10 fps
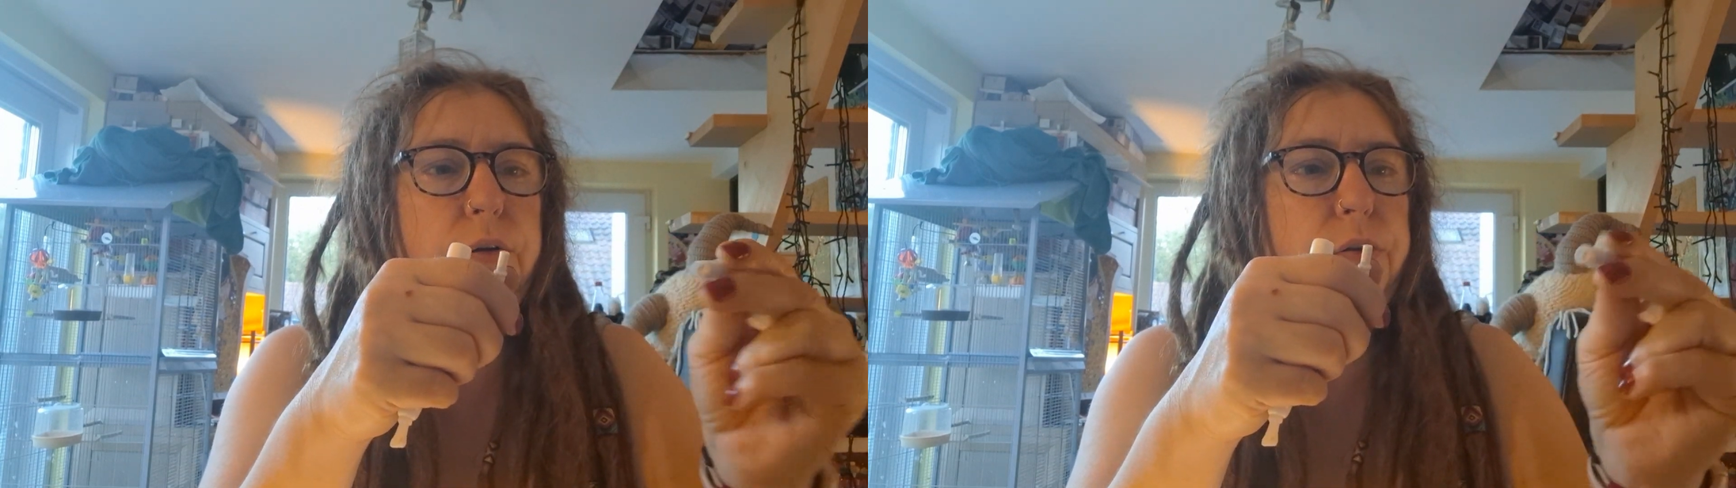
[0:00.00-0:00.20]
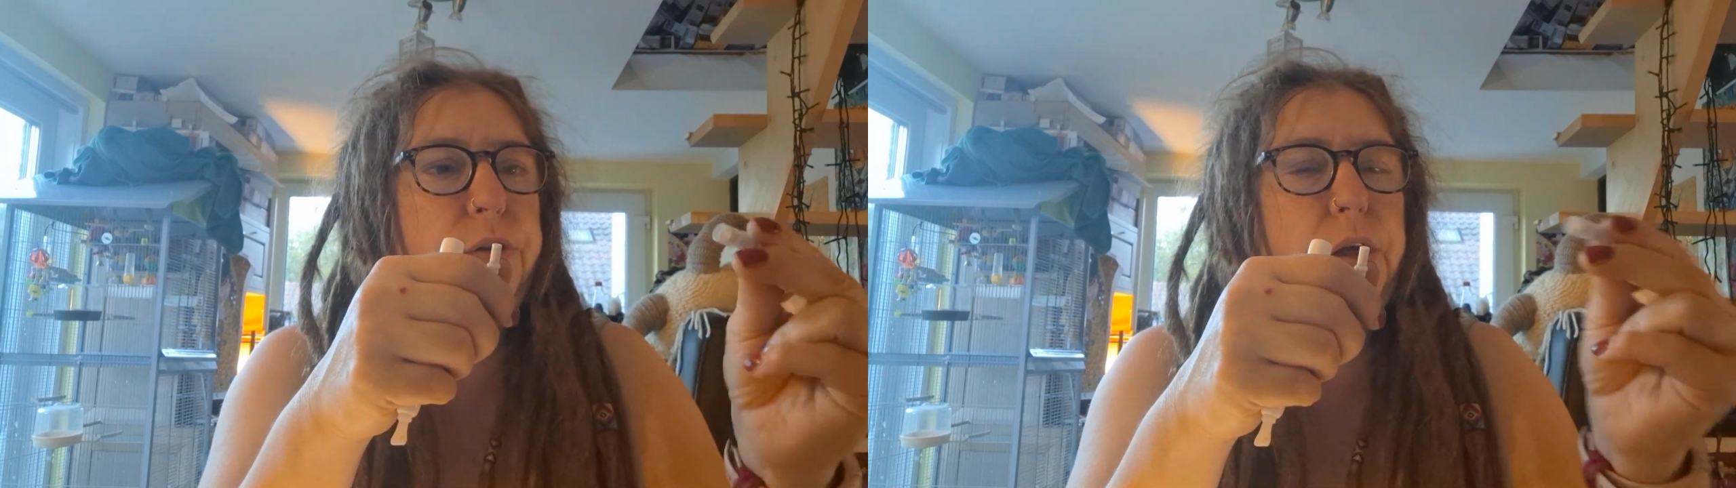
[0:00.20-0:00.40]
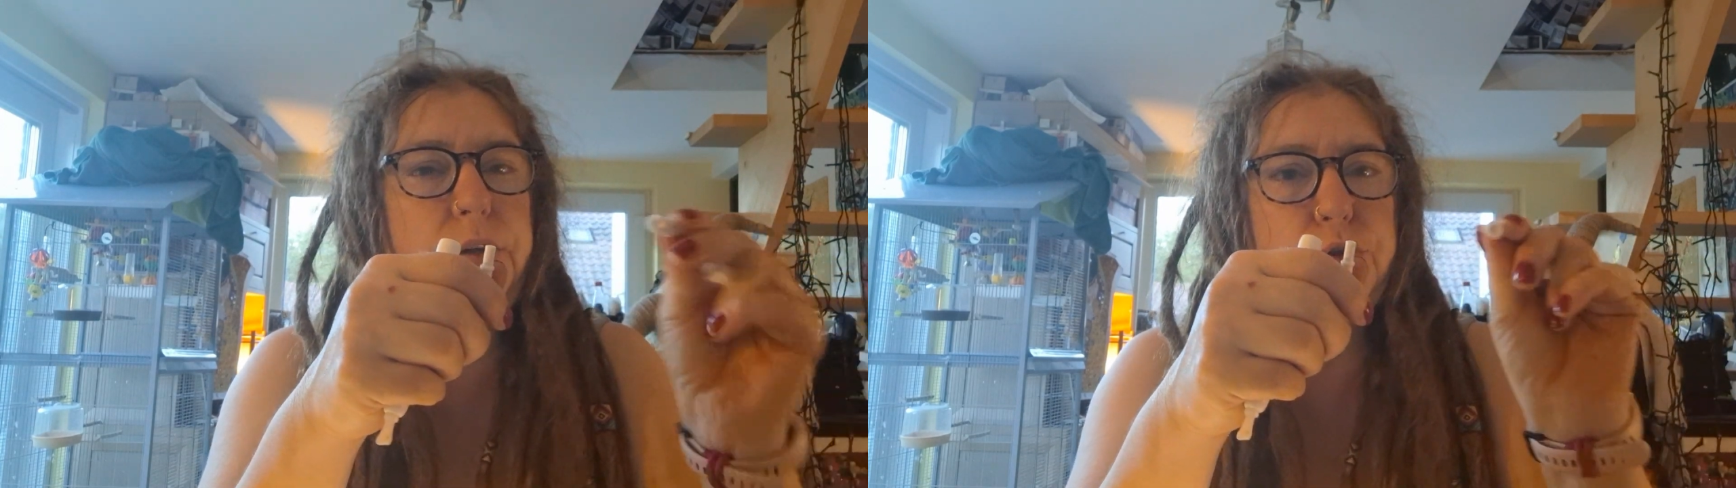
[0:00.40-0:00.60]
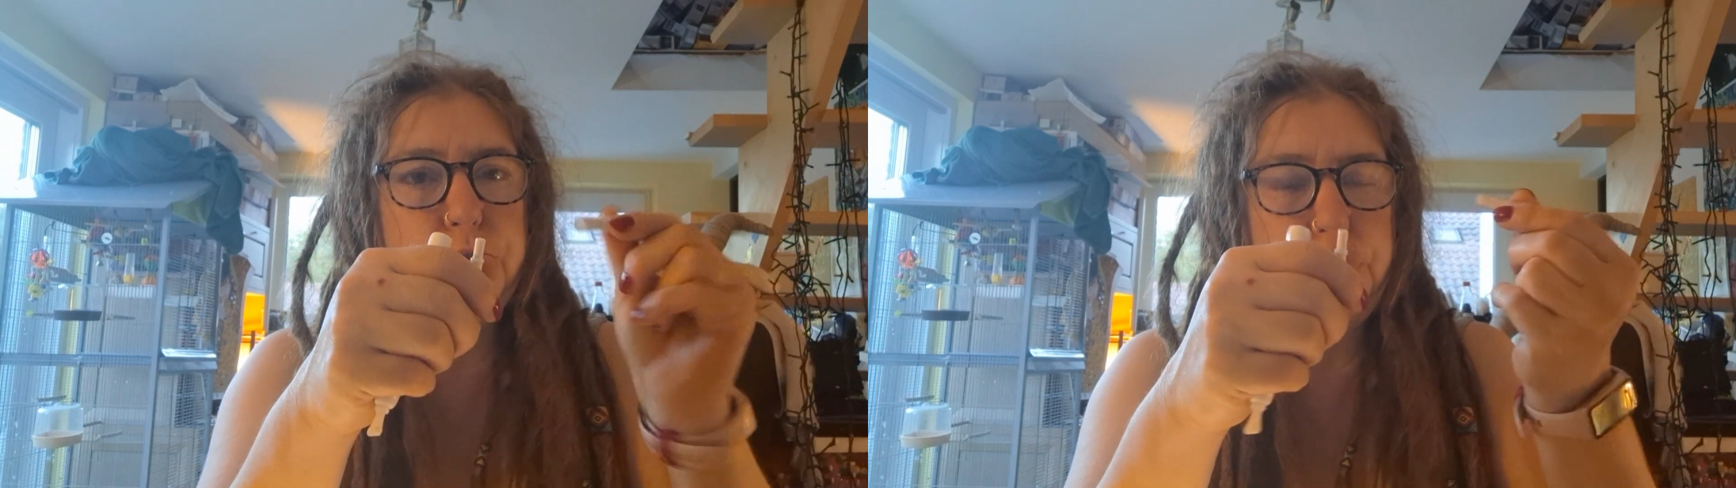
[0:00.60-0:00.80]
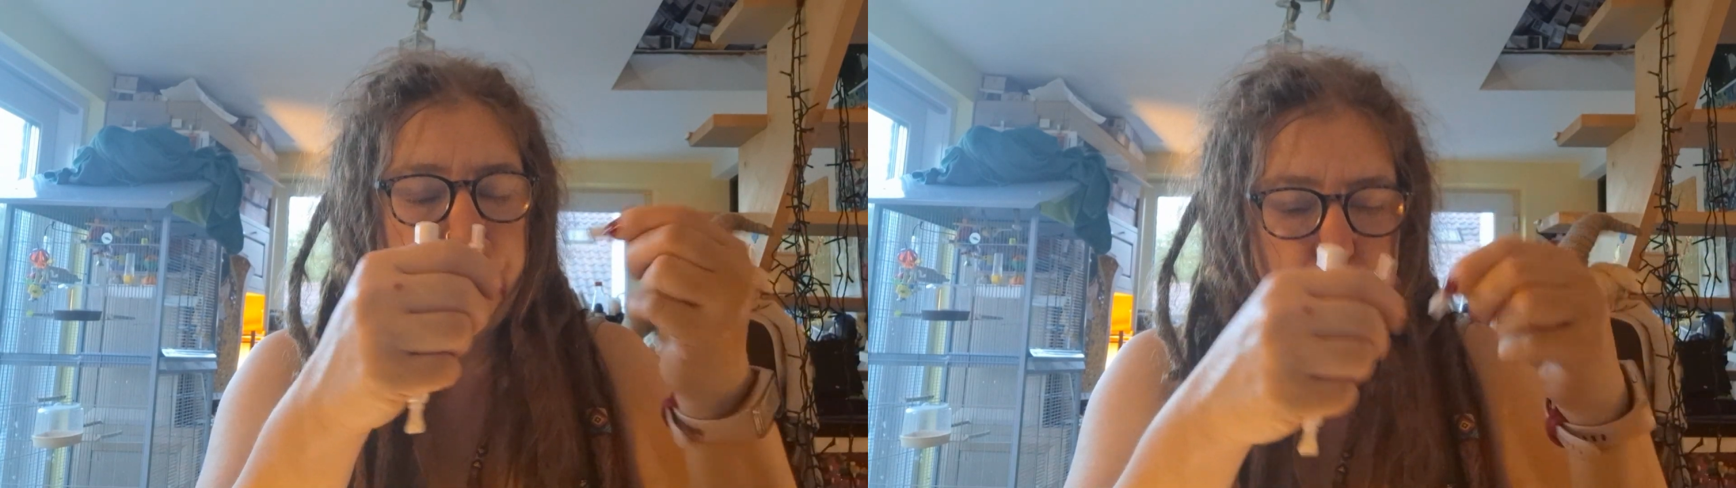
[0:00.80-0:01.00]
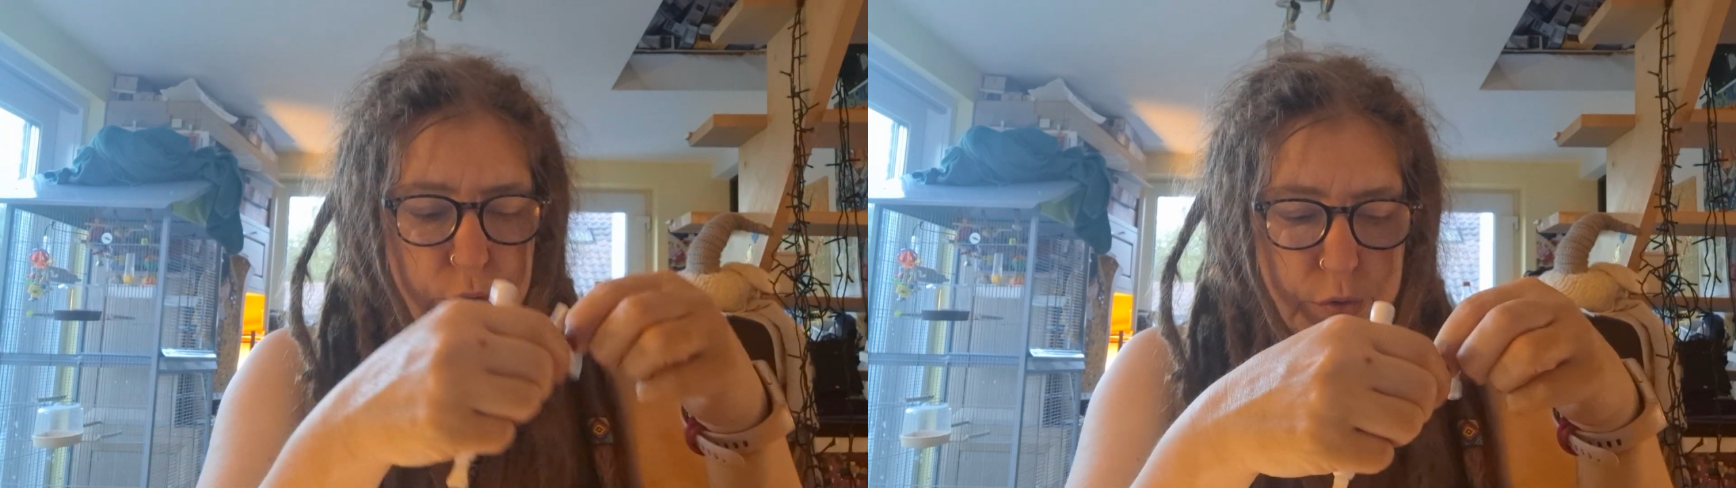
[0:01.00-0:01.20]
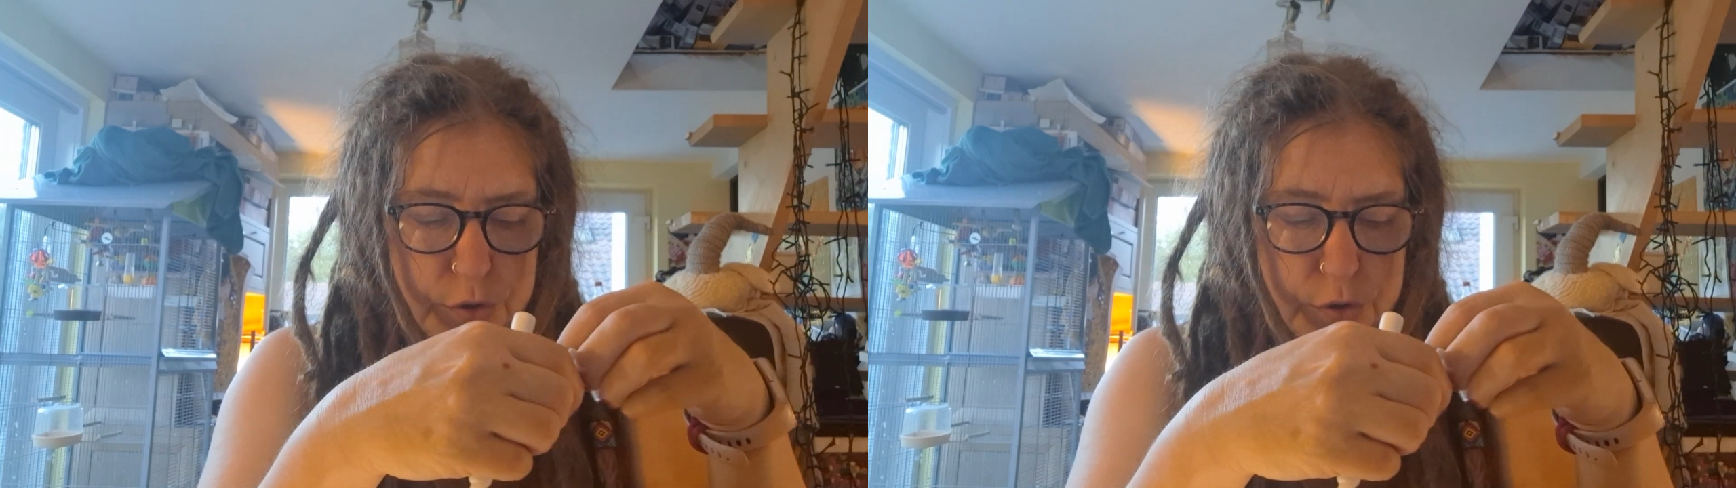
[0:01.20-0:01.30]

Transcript: thing just broke.